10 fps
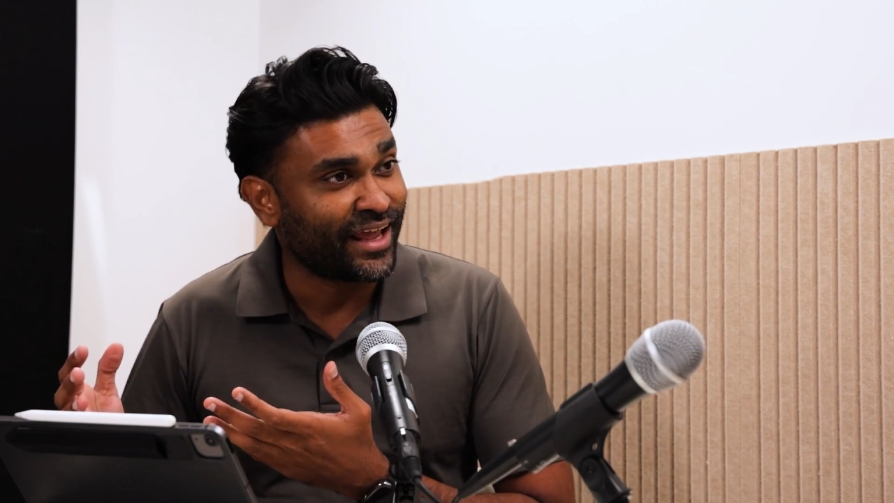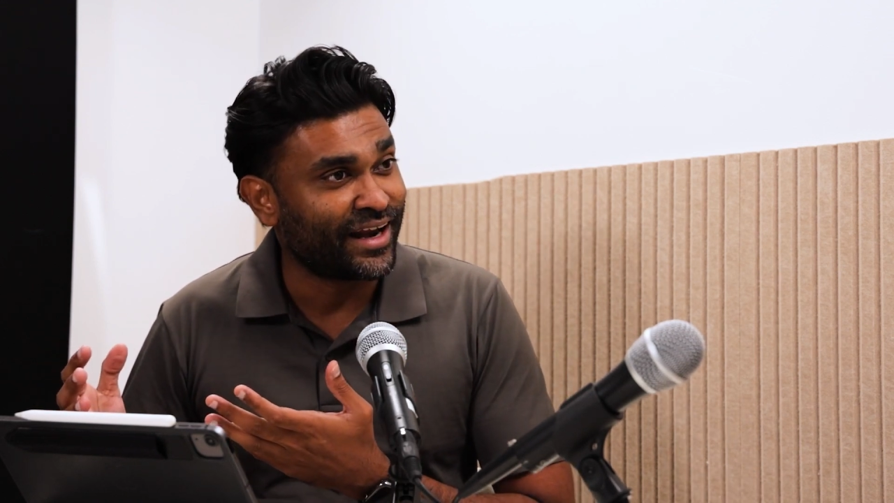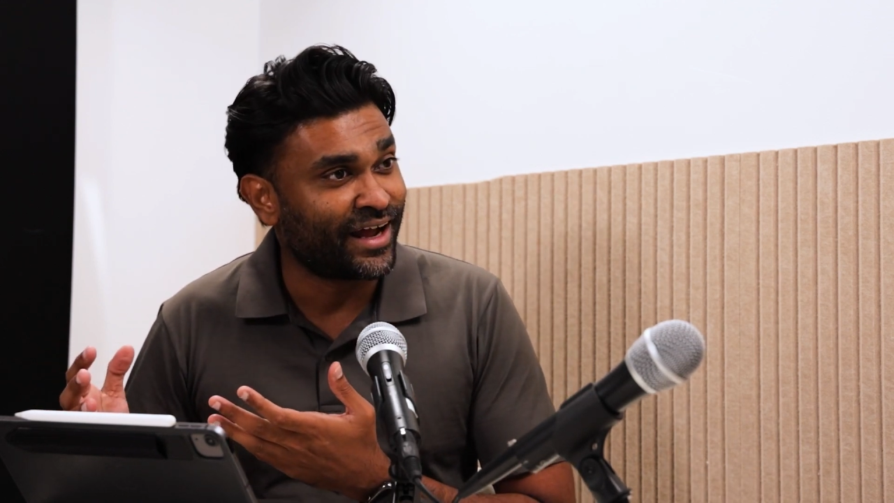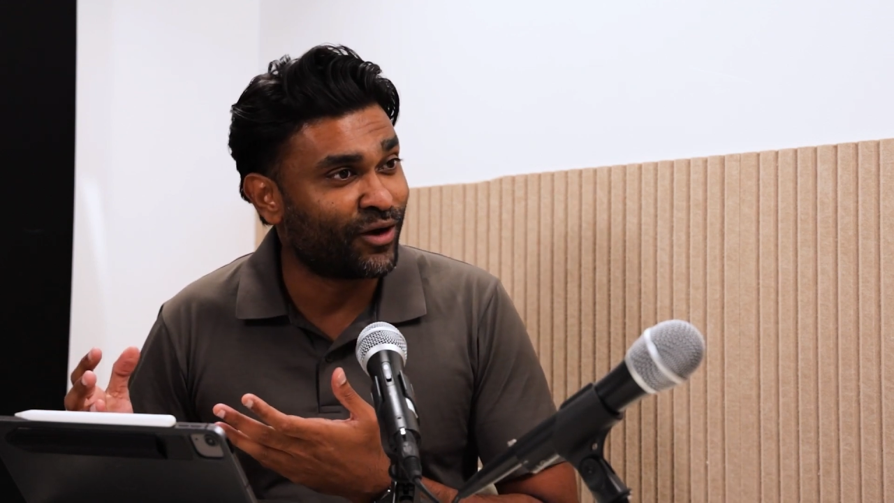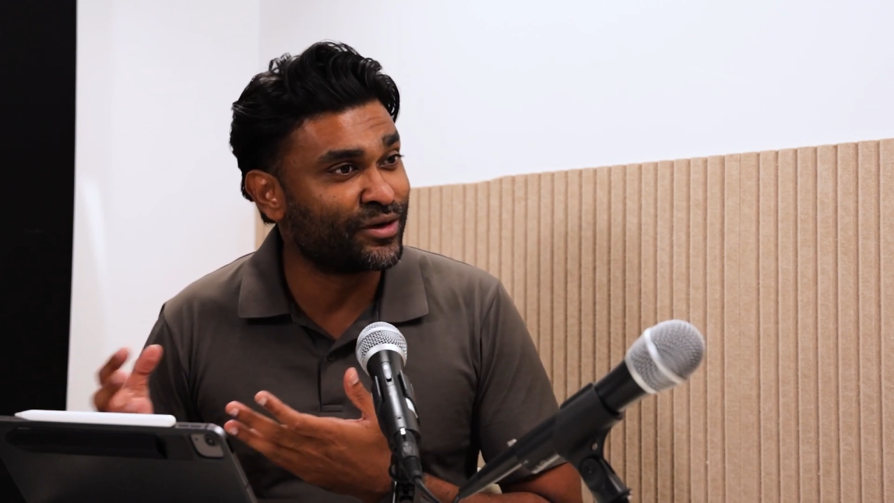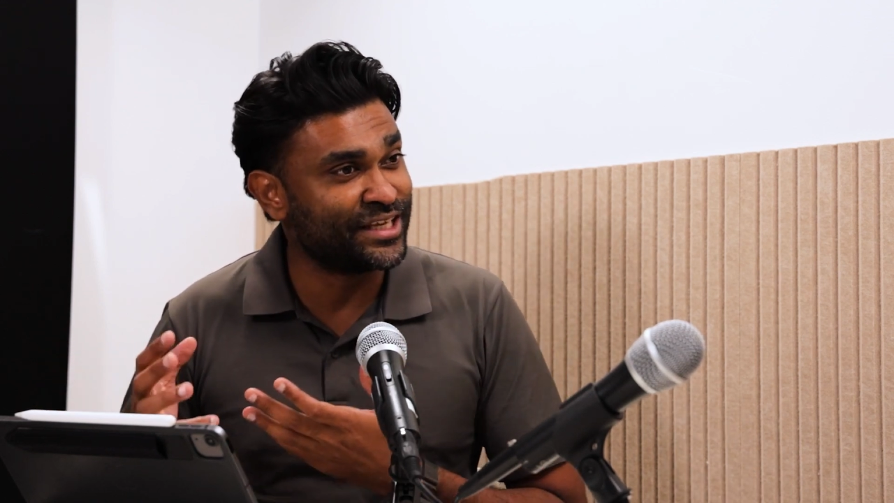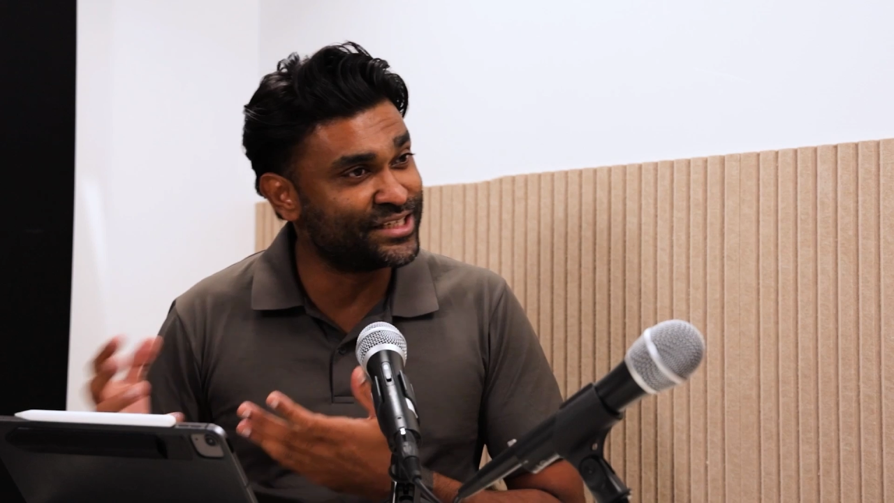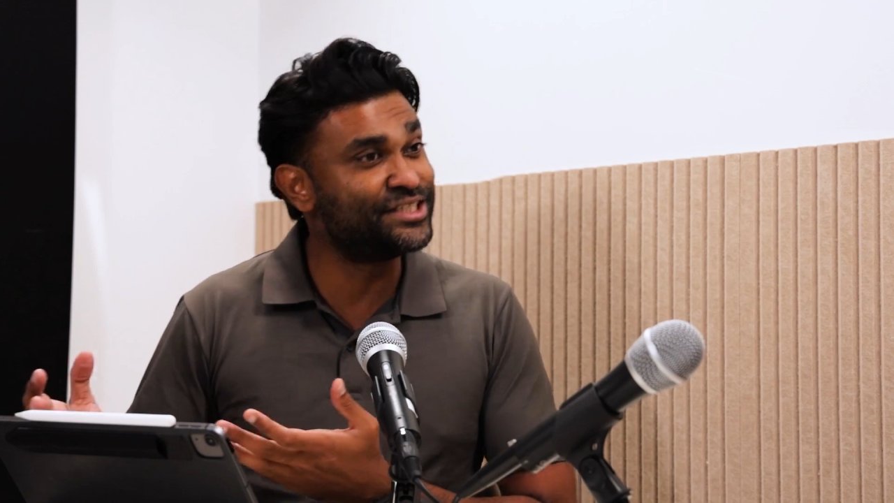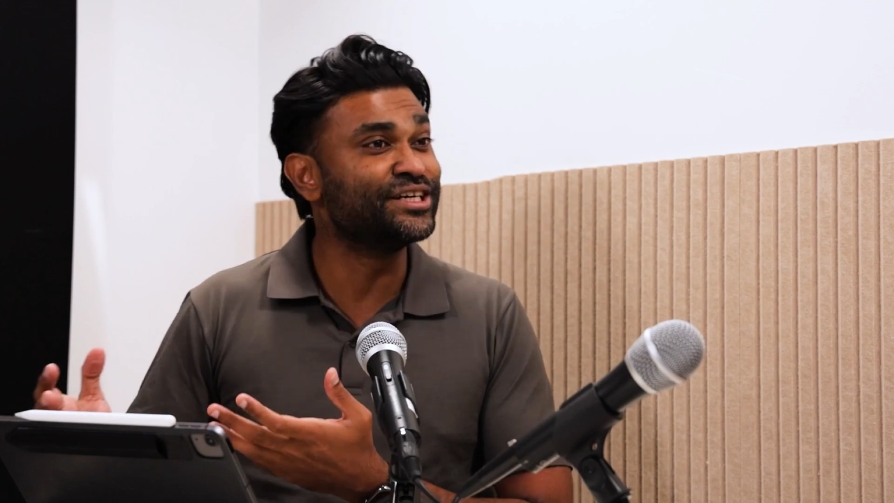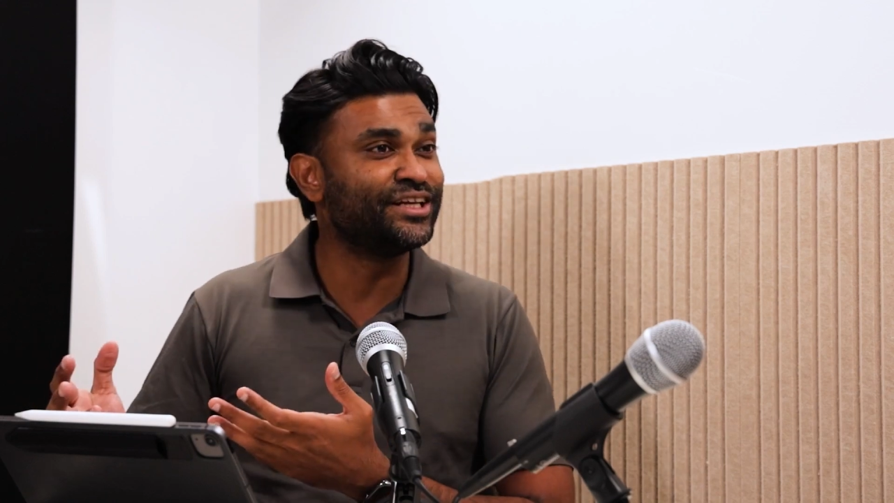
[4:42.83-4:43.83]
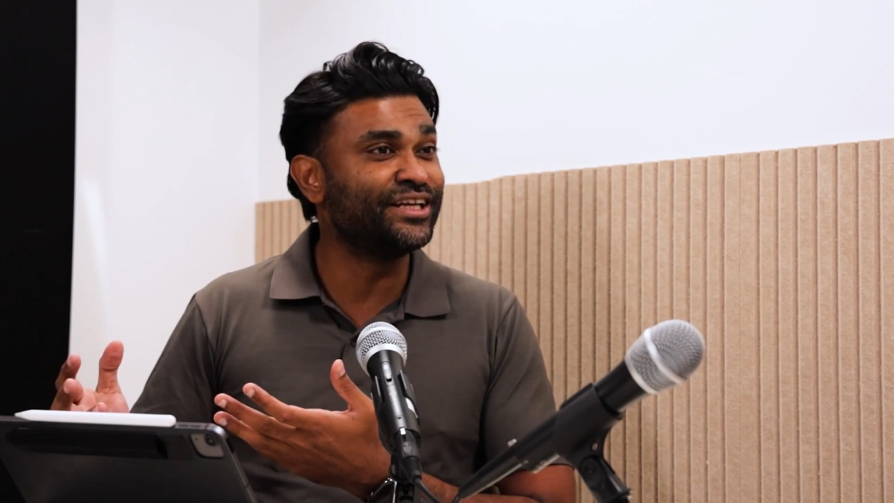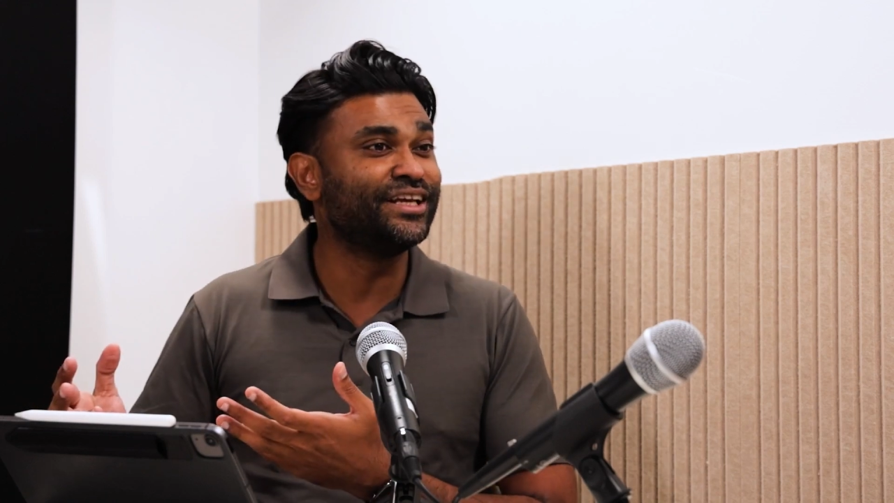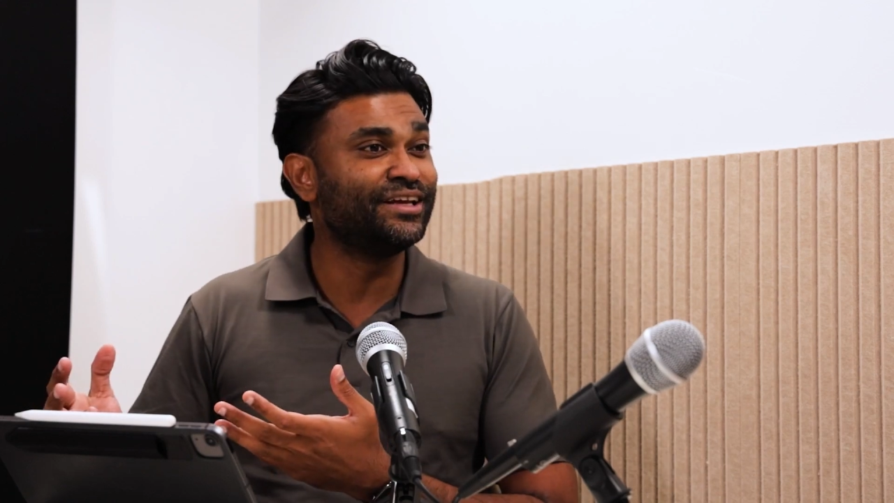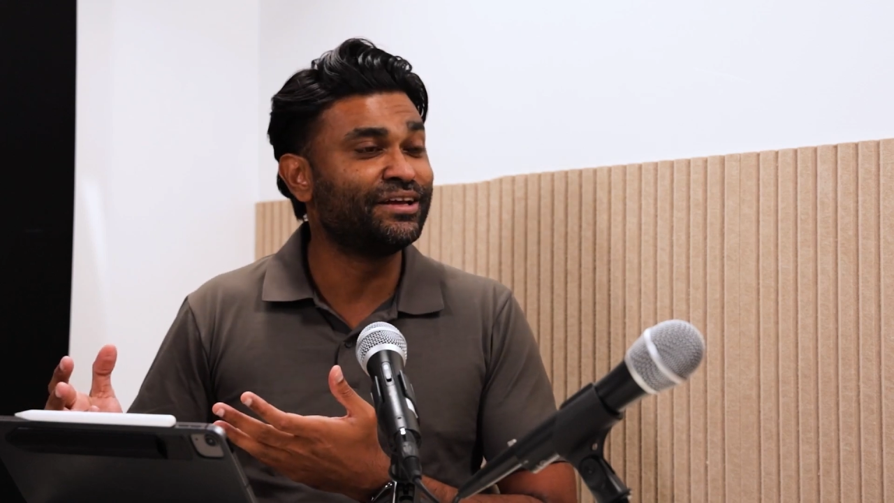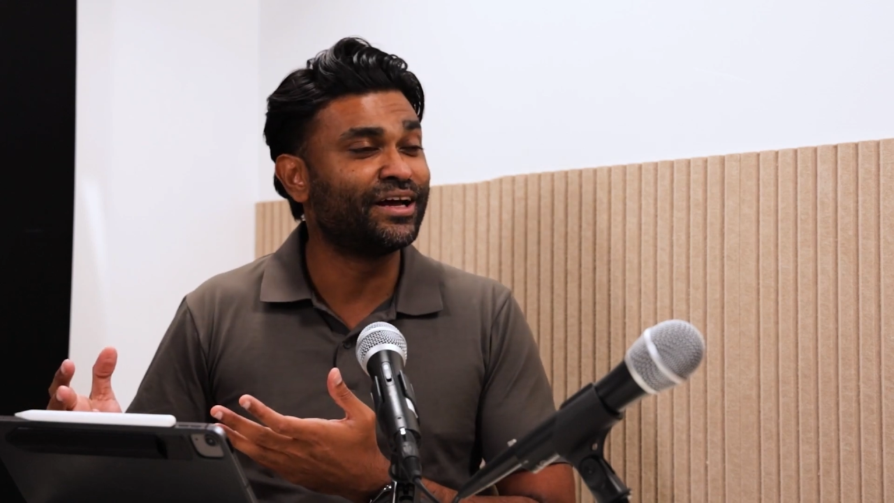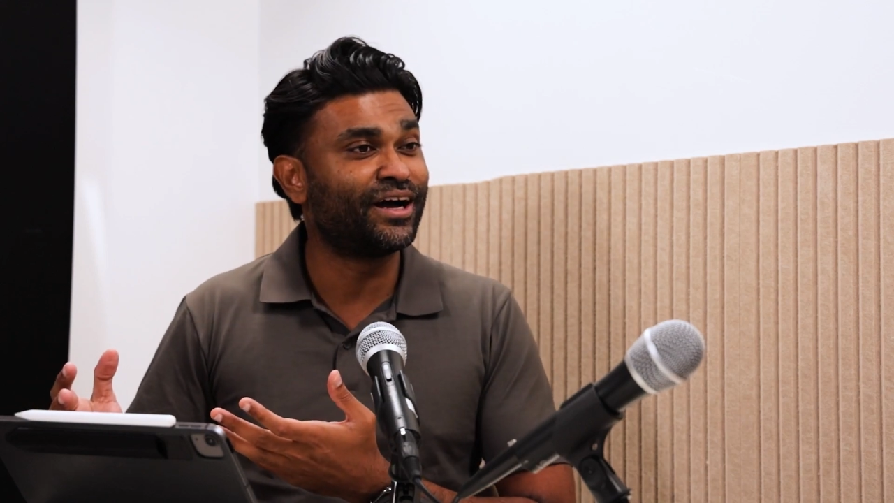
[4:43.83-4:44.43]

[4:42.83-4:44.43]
and how his journey